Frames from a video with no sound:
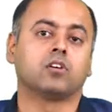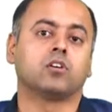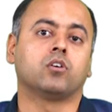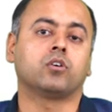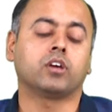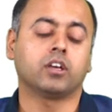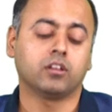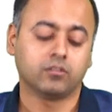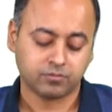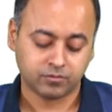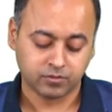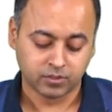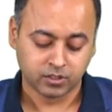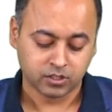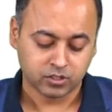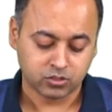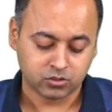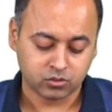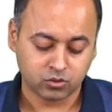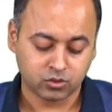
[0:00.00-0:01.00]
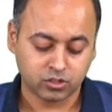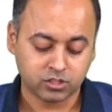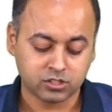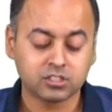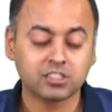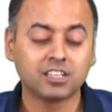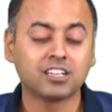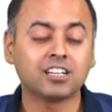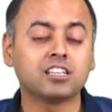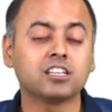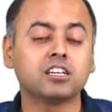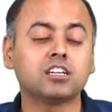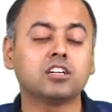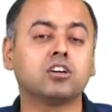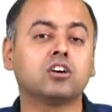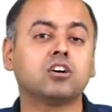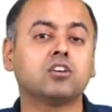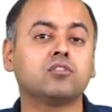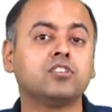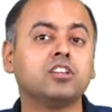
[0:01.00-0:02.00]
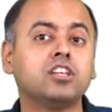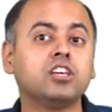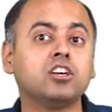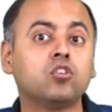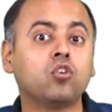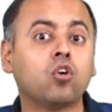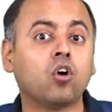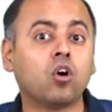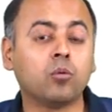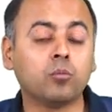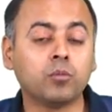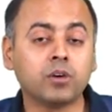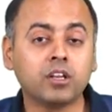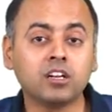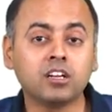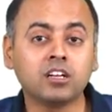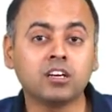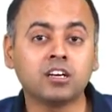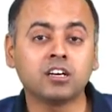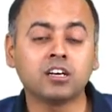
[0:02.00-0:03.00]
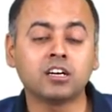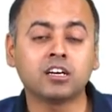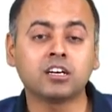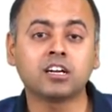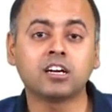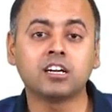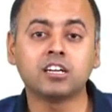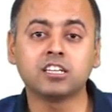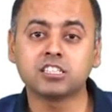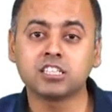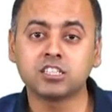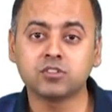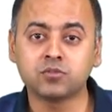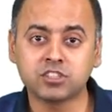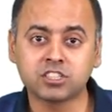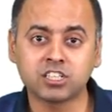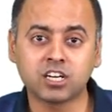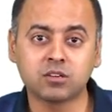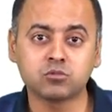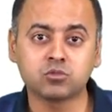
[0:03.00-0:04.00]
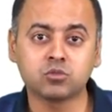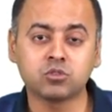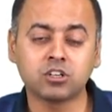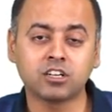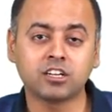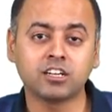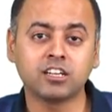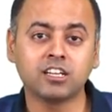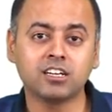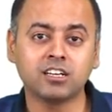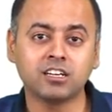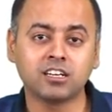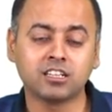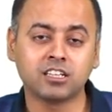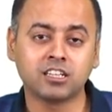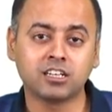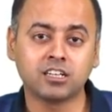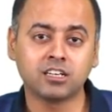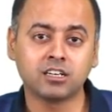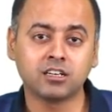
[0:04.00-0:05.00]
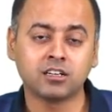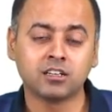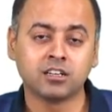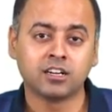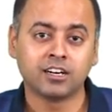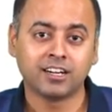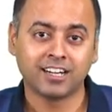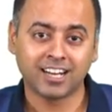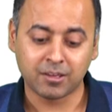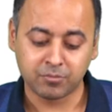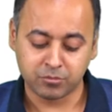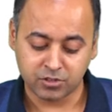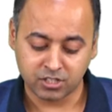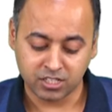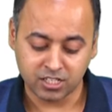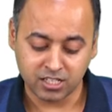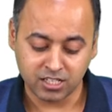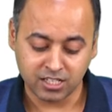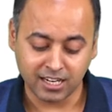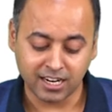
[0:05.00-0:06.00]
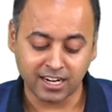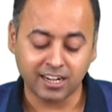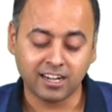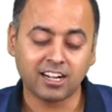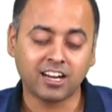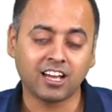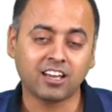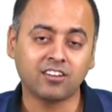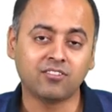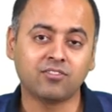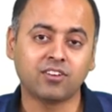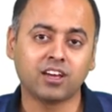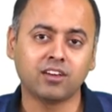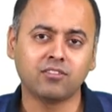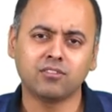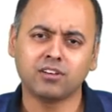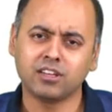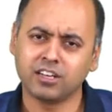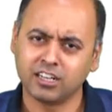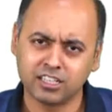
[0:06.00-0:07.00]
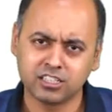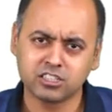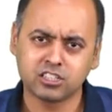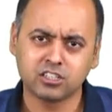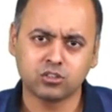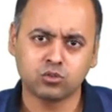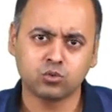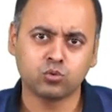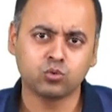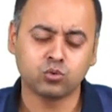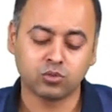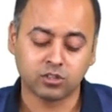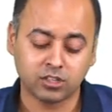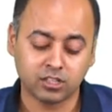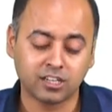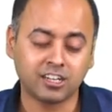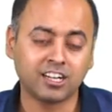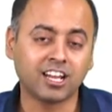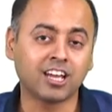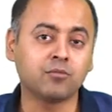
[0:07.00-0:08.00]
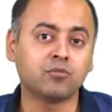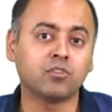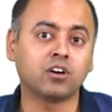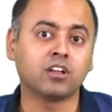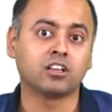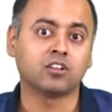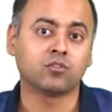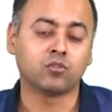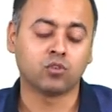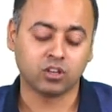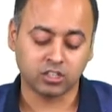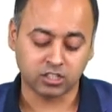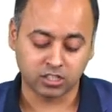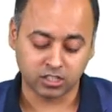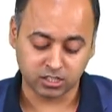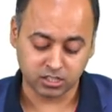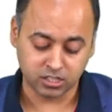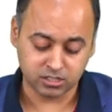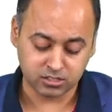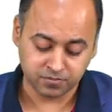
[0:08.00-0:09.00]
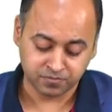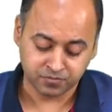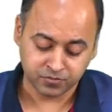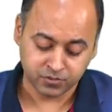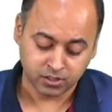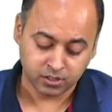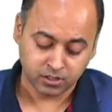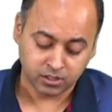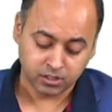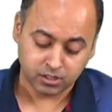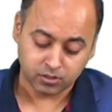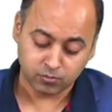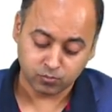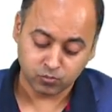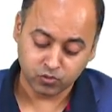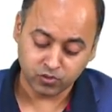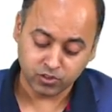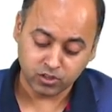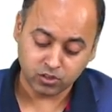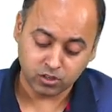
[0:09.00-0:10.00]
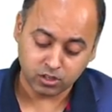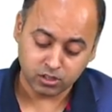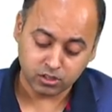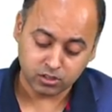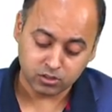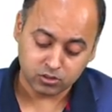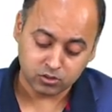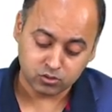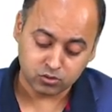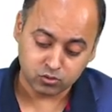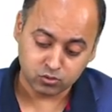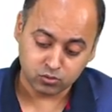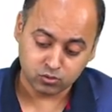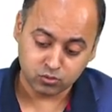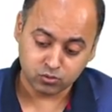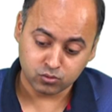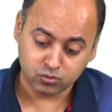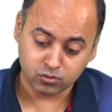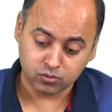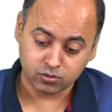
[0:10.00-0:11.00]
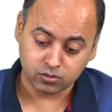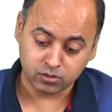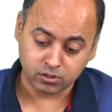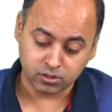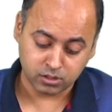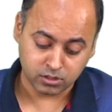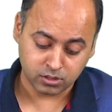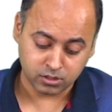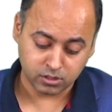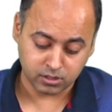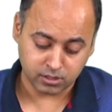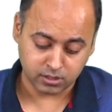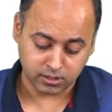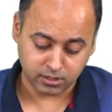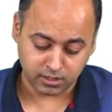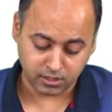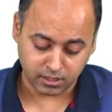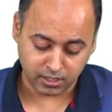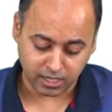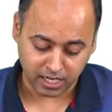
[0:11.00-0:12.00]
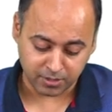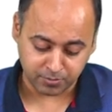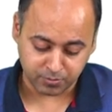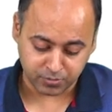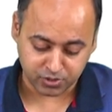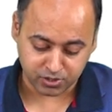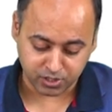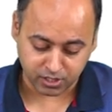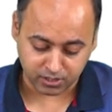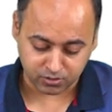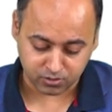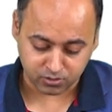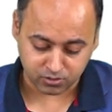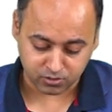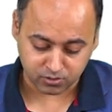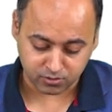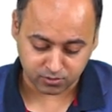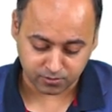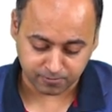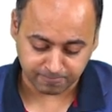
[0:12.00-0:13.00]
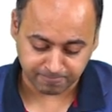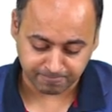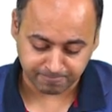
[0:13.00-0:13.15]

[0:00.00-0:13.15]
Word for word: Okay. So, this is another of the common conditions which comes to the clinic, the type 3 and type 5, in addition to the type 1, the Von Gierke's. Moving on to the type 6.